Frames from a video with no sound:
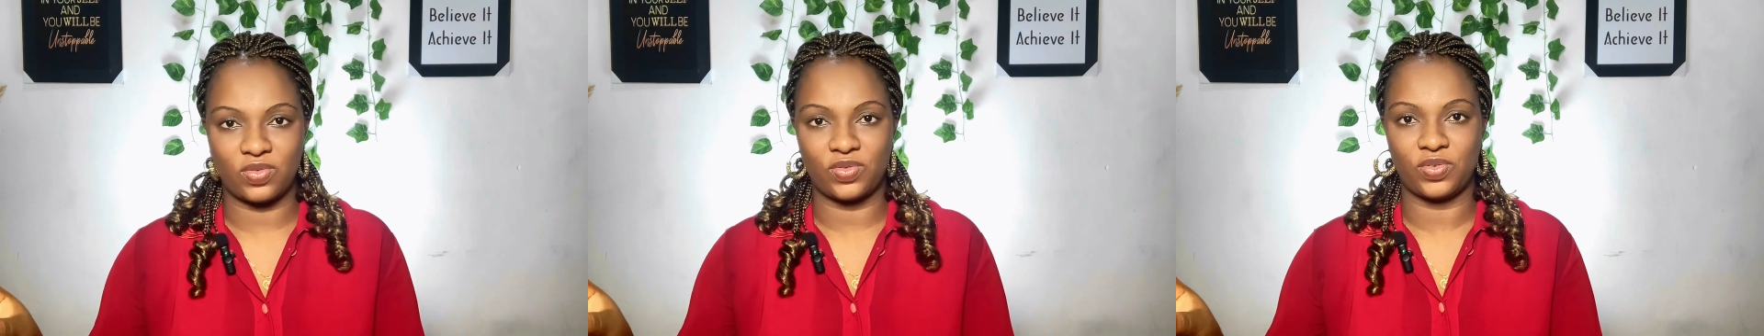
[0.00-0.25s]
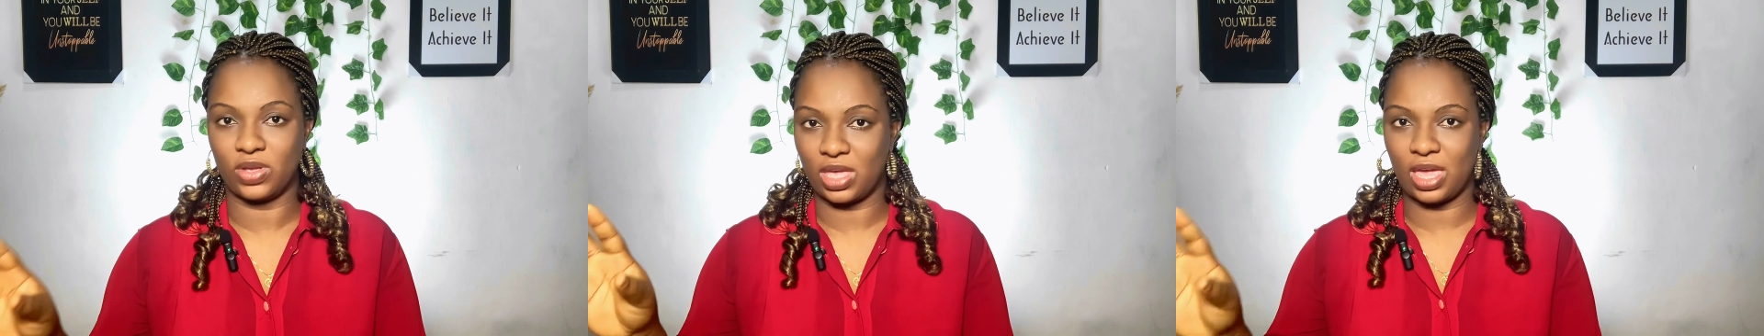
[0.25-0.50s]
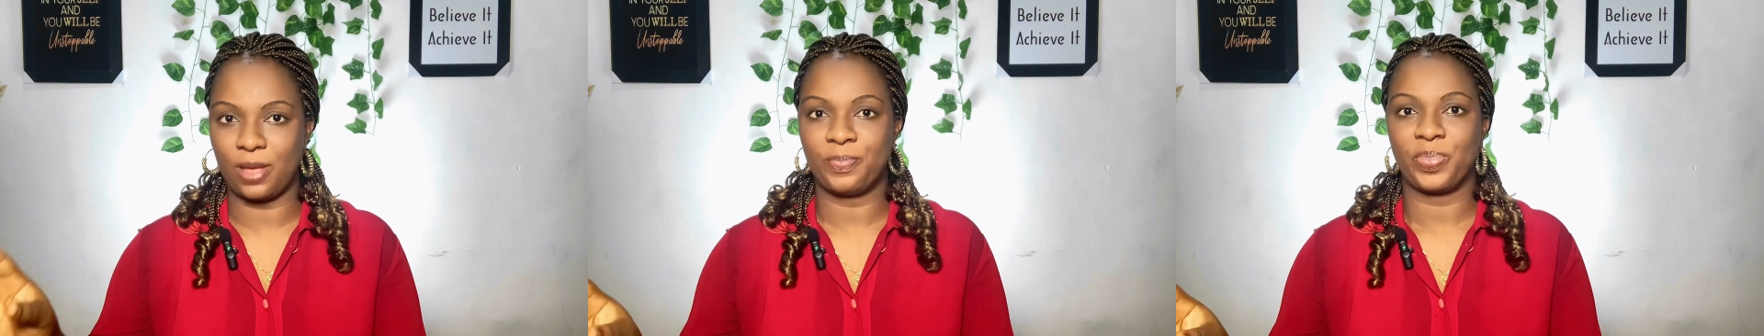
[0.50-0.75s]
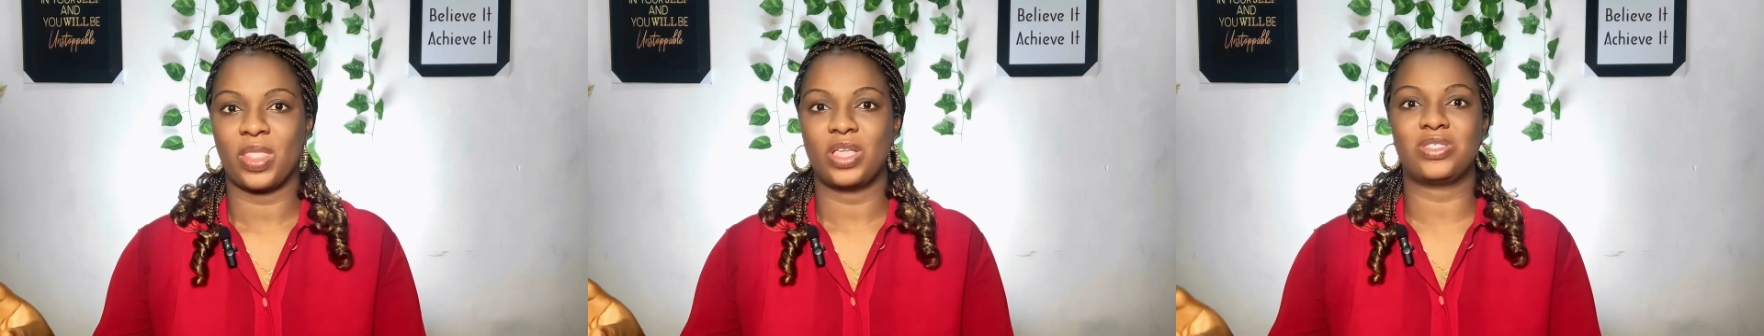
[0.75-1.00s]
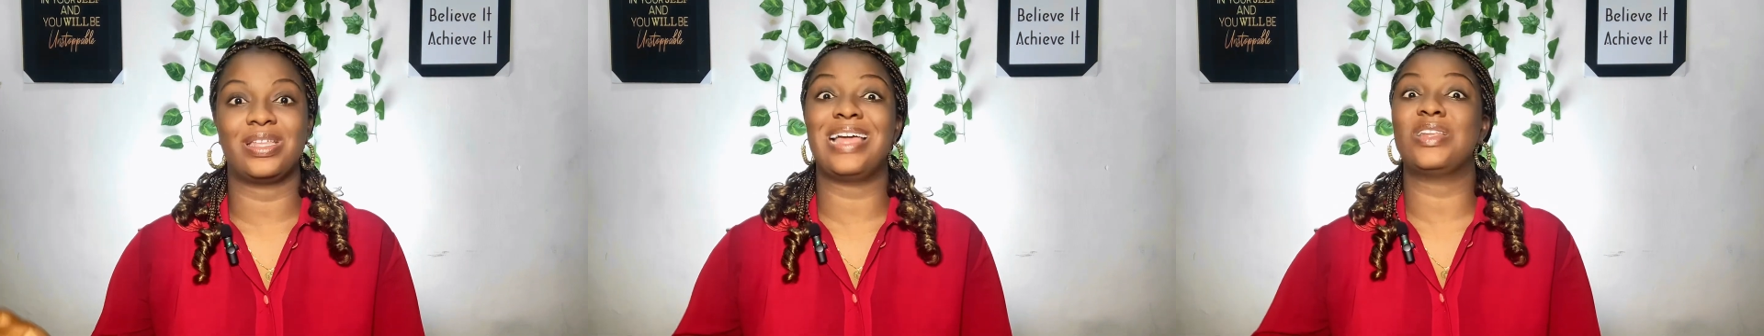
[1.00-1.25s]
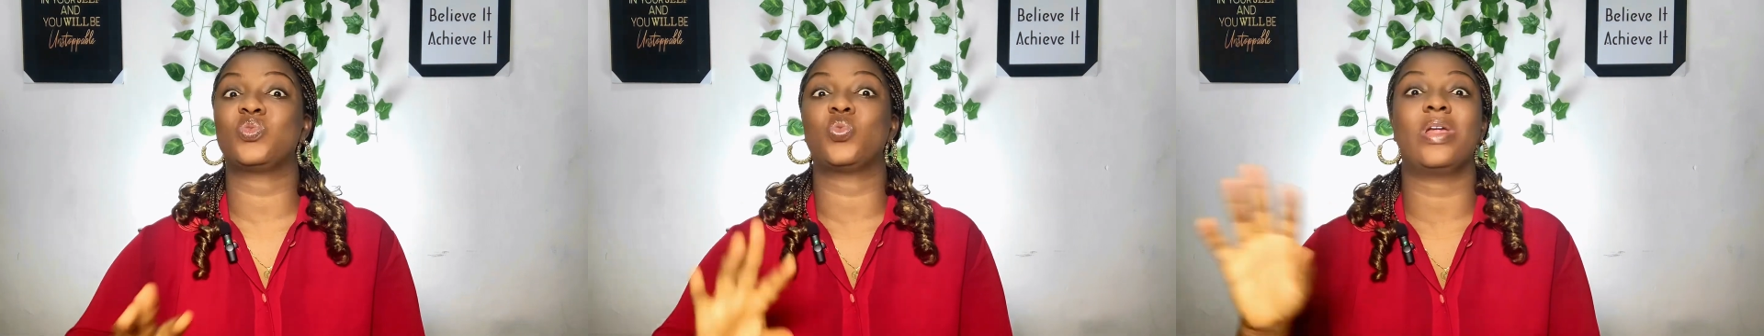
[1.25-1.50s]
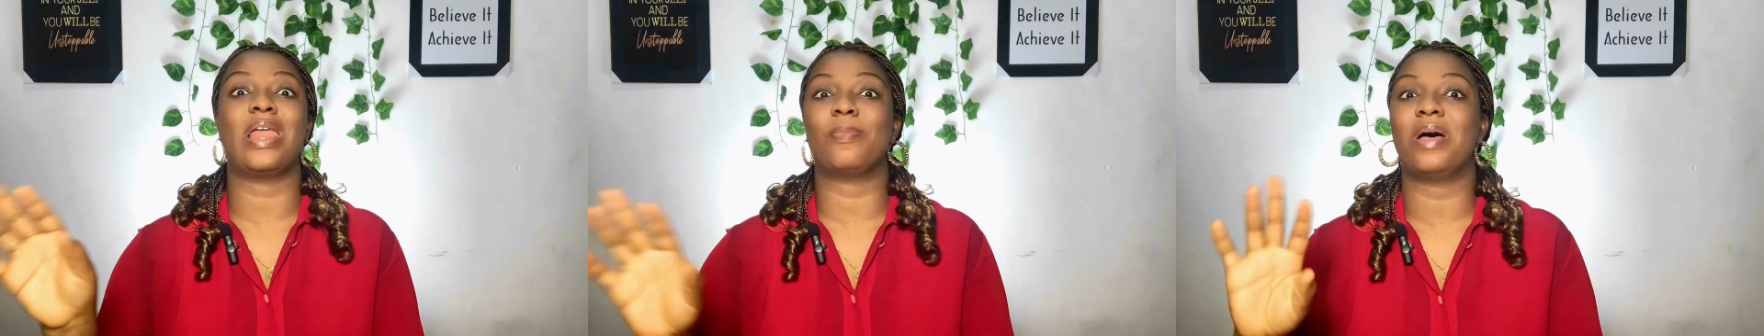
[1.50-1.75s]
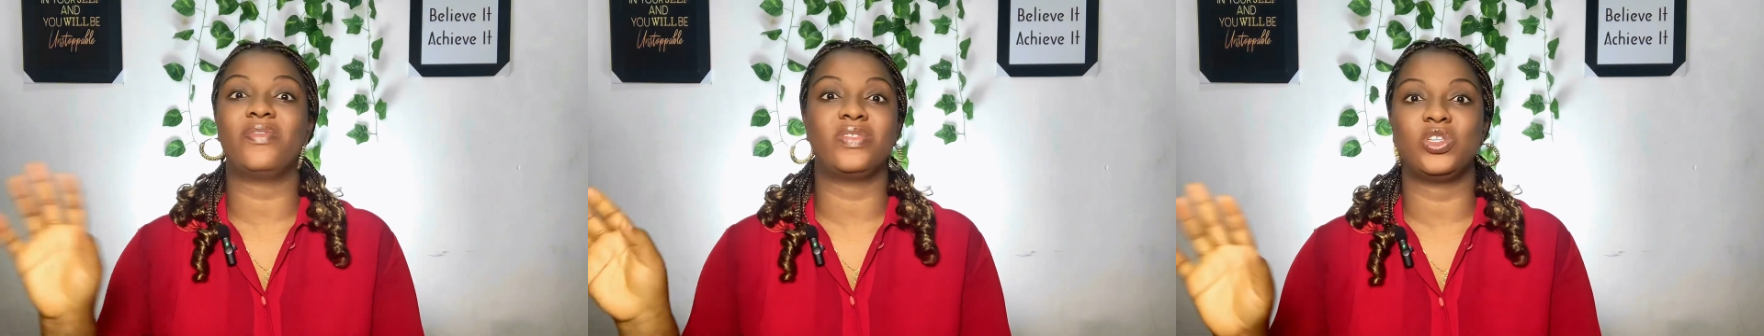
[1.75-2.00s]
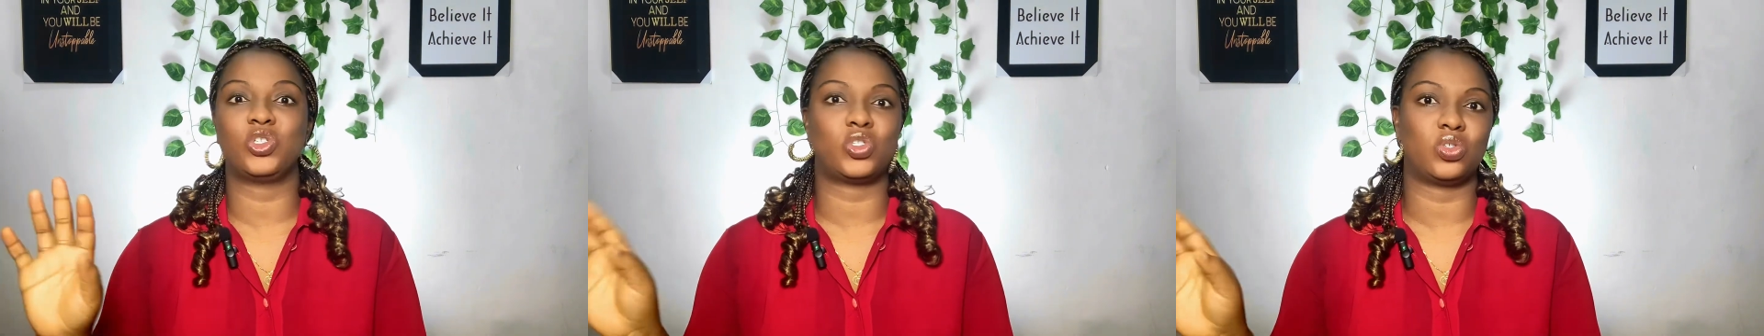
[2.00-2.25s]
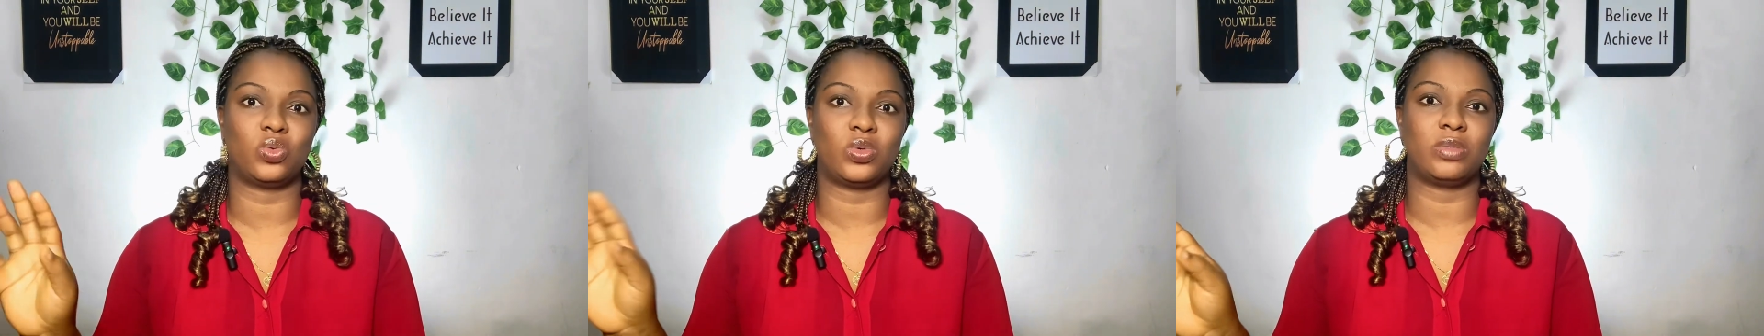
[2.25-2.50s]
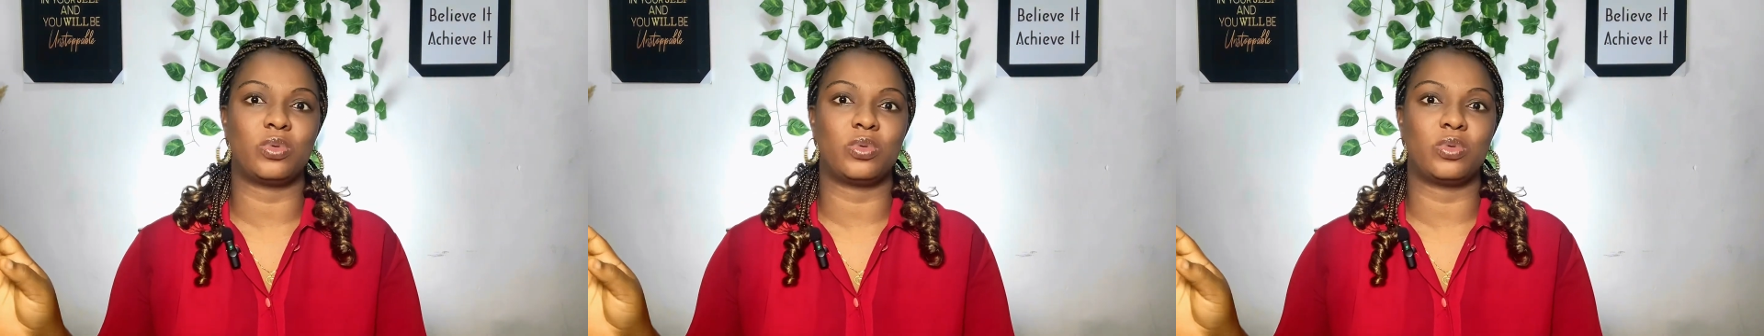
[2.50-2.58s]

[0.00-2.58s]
Okay, so that is what I'm having issue with,